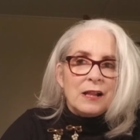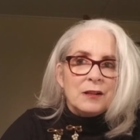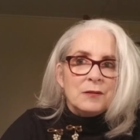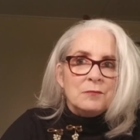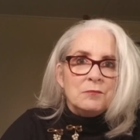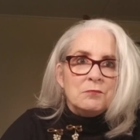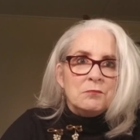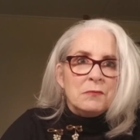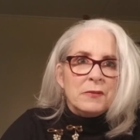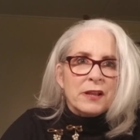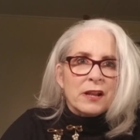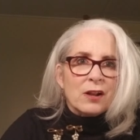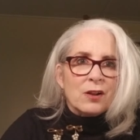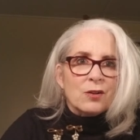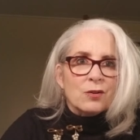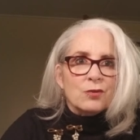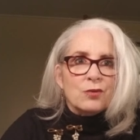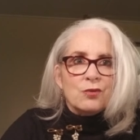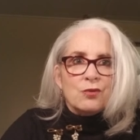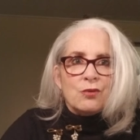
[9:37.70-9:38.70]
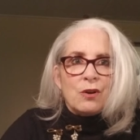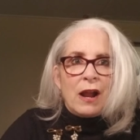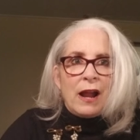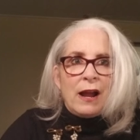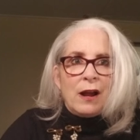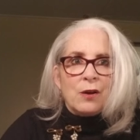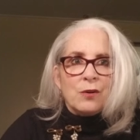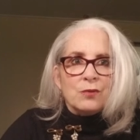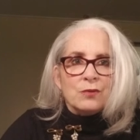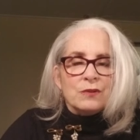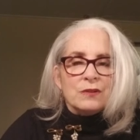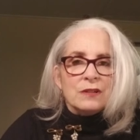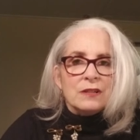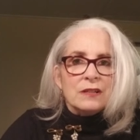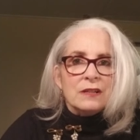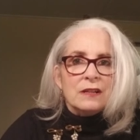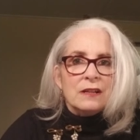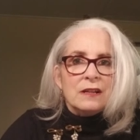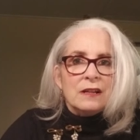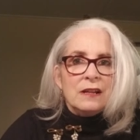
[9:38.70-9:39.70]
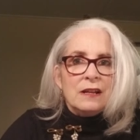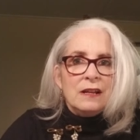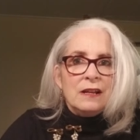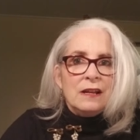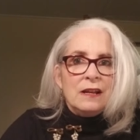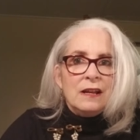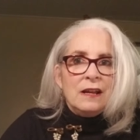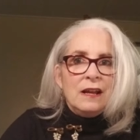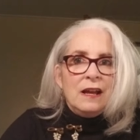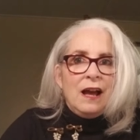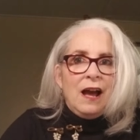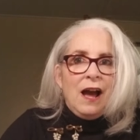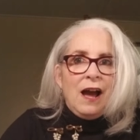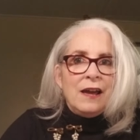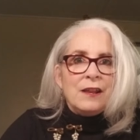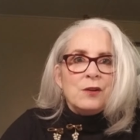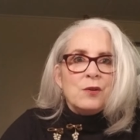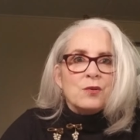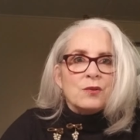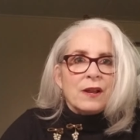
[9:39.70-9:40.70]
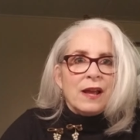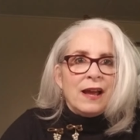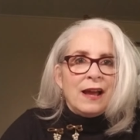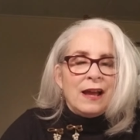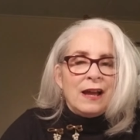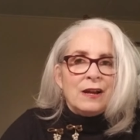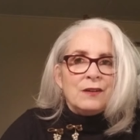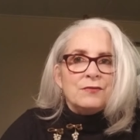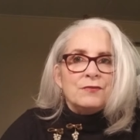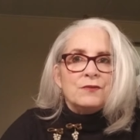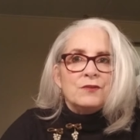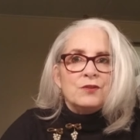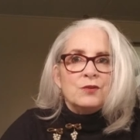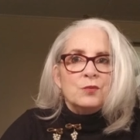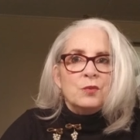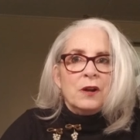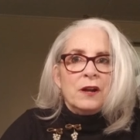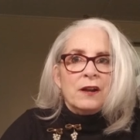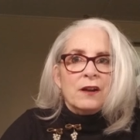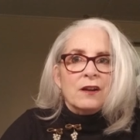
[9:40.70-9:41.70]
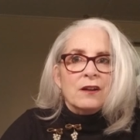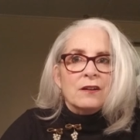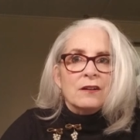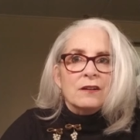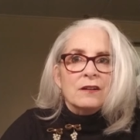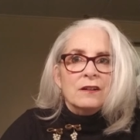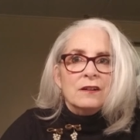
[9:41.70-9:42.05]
middle ground. I don't have to wear